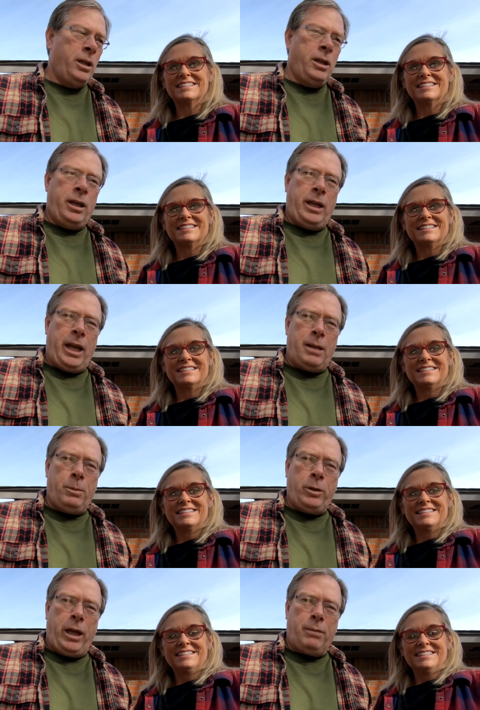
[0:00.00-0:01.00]
Speaker 1: an animal
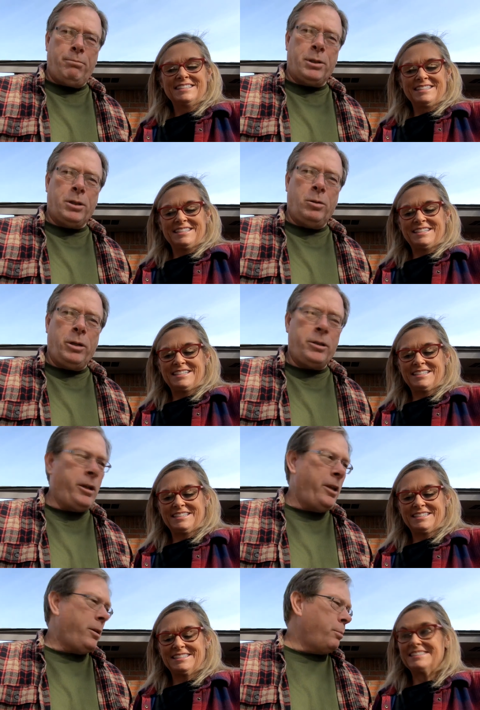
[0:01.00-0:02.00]
can't burrow
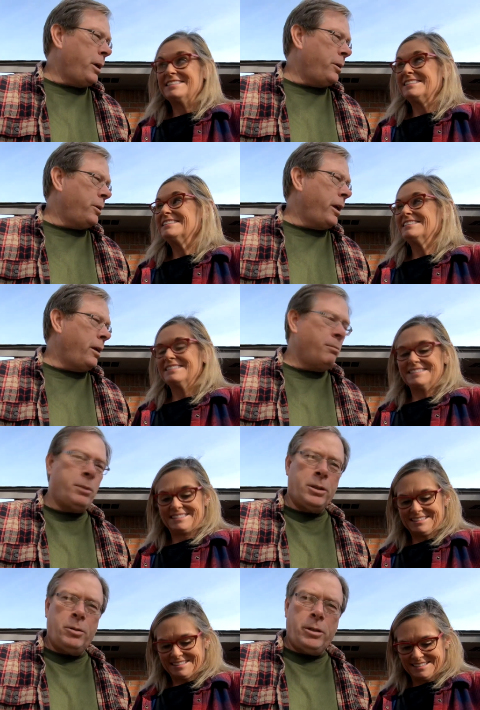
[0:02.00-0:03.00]
underneath or predator can't
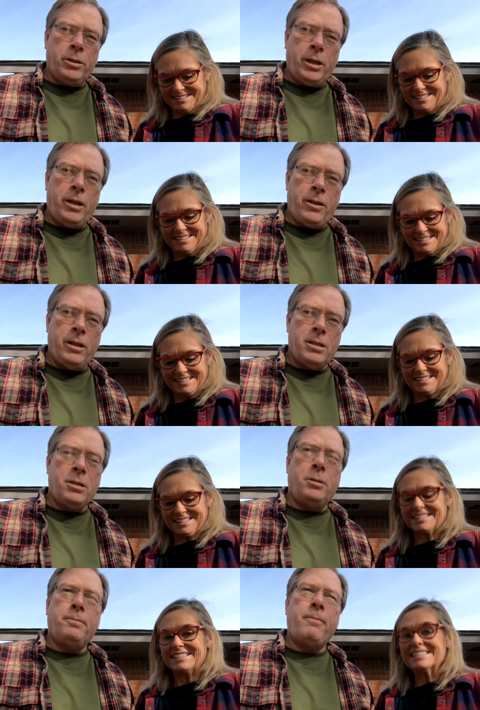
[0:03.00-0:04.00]
burrow underneath it. So,
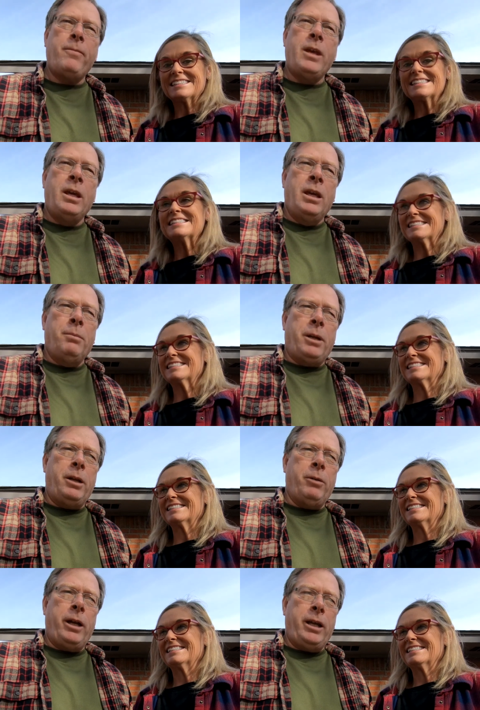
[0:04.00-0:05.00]
But
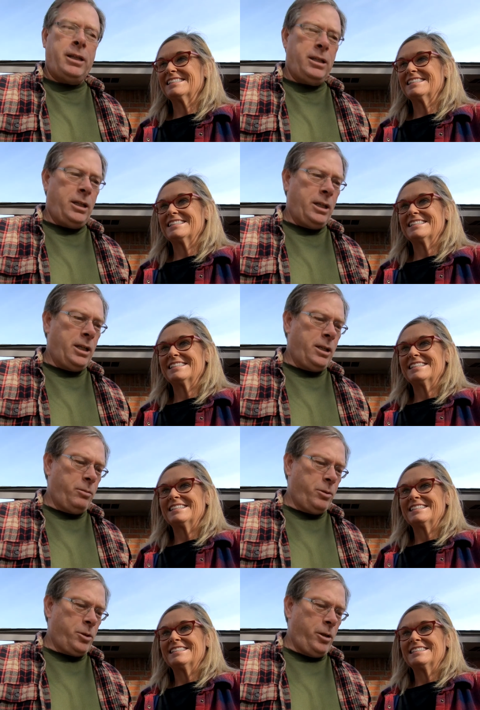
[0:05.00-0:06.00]
anyway, uh, we'll
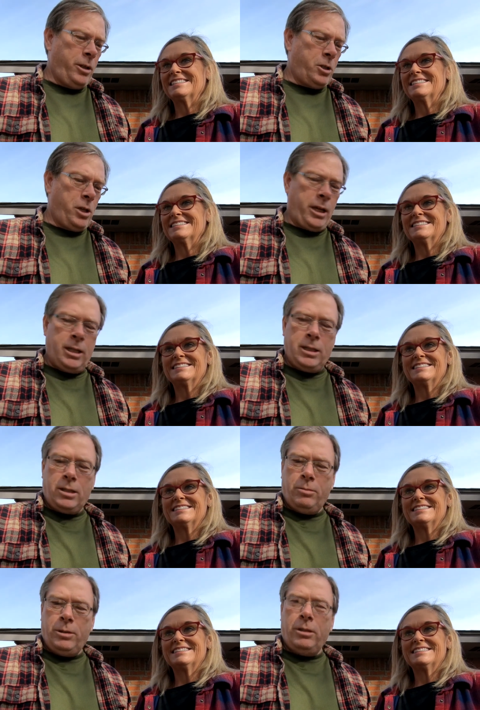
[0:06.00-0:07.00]
show you the chickens.
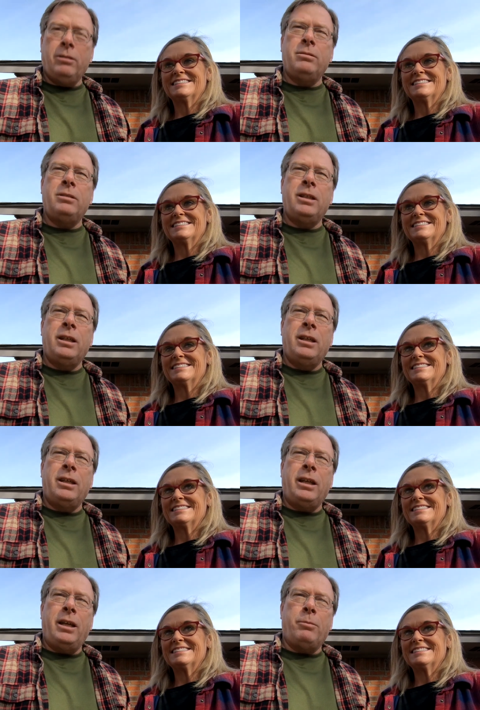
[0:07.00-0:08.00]
We'll
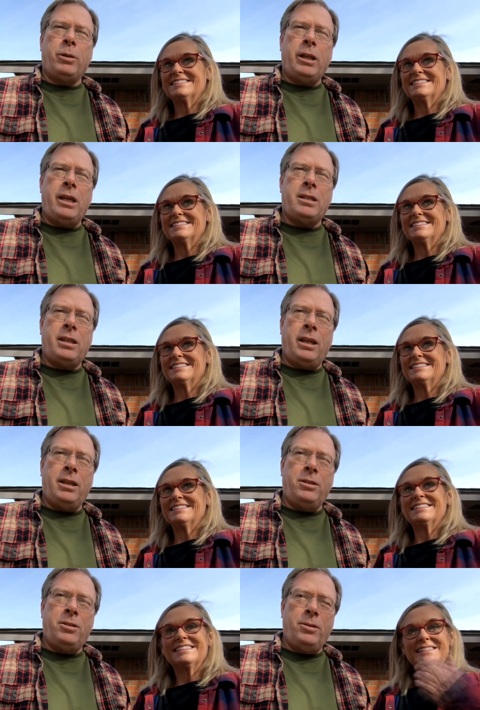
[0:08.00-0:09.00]
get them released
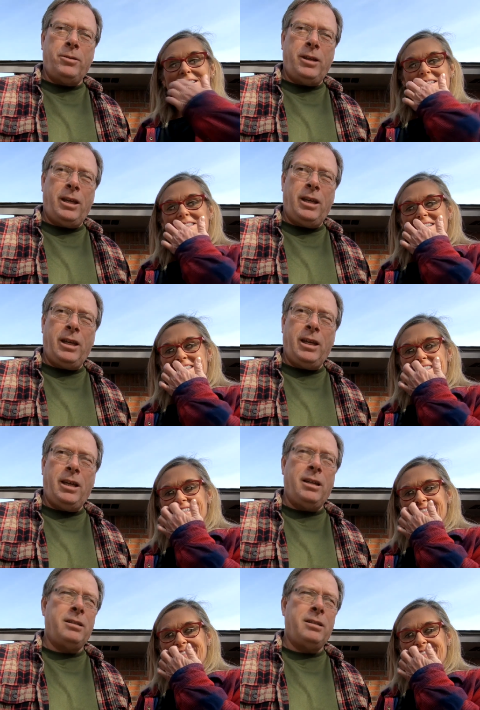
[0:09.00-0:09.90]
into the uh,